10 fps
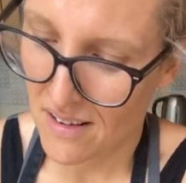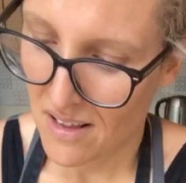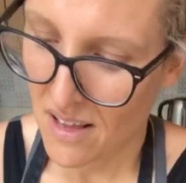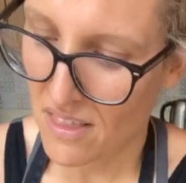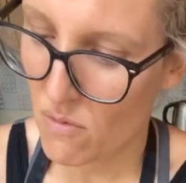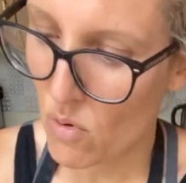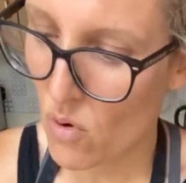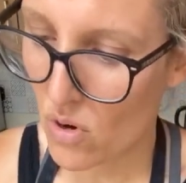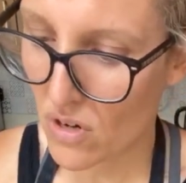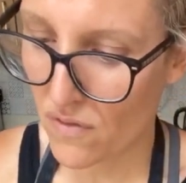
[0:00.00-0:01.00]
I think we're
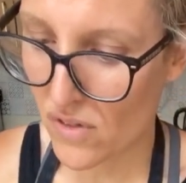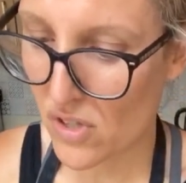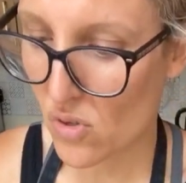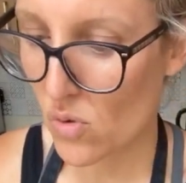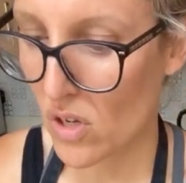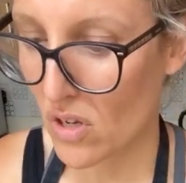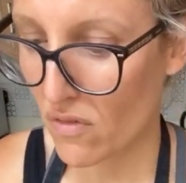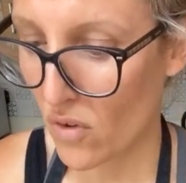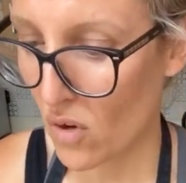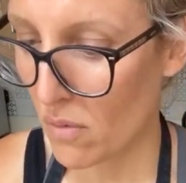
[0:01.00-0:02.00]
all good for school
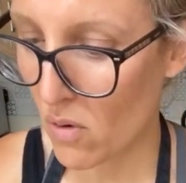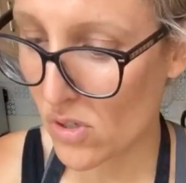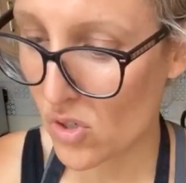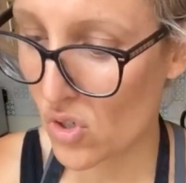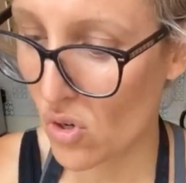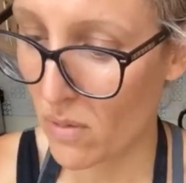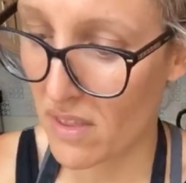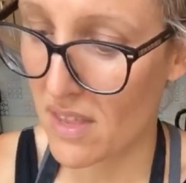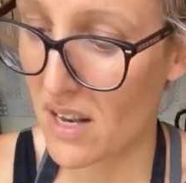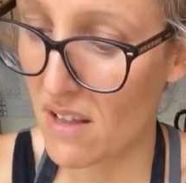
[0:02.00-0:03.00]
uniform. I wasn't sure
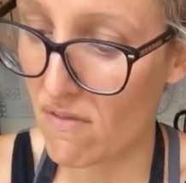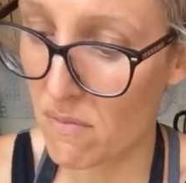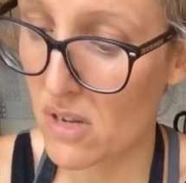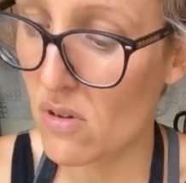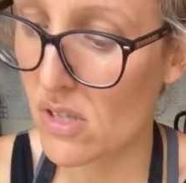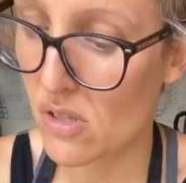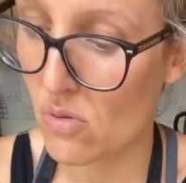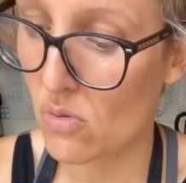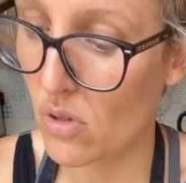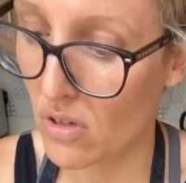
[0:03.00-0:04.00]
whether they'd even be doing
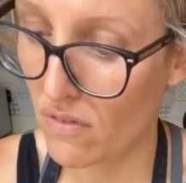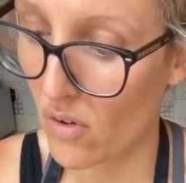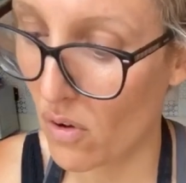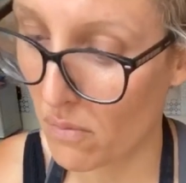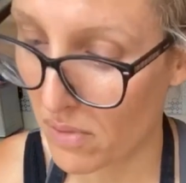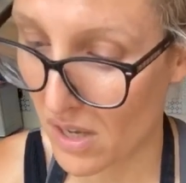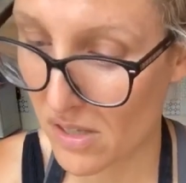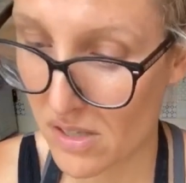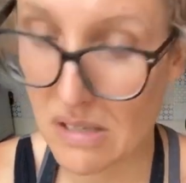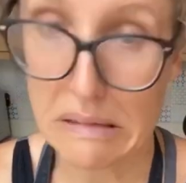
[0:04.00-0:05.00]
school uniform because,